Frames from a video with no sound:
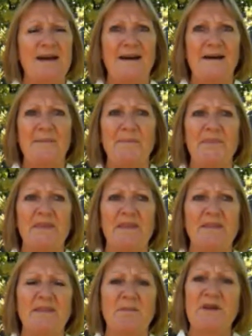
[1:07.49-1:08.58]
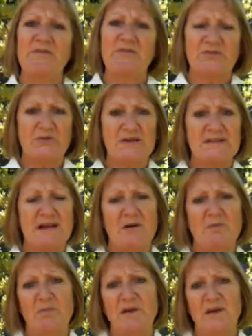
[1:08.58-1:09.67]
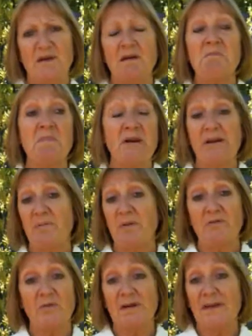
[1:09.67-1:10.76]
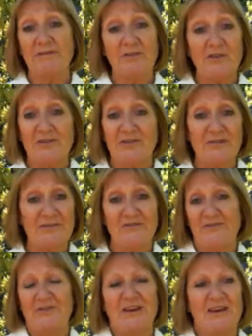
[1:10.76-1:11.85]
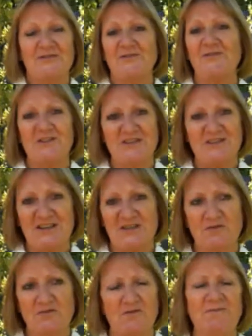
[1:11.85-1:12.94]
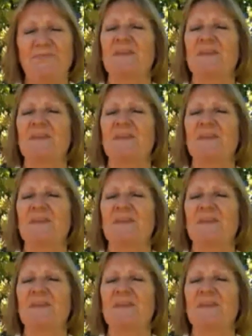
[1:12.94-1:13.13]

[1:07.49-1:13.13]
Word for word: Um, the belief was always I would be married before I even got the, the age of finishing school.